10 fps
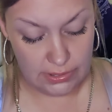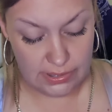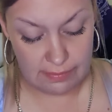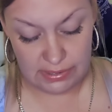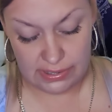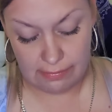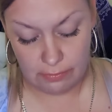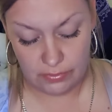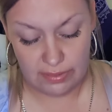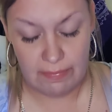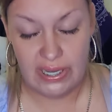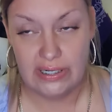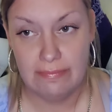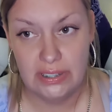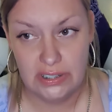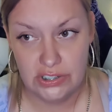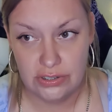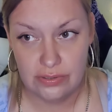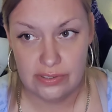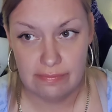this could be someone with abandonment
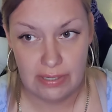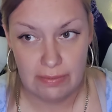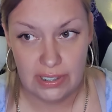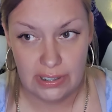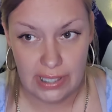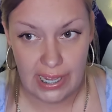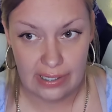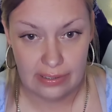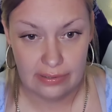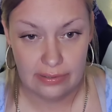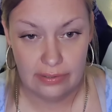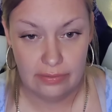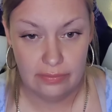issues and maybe they lack you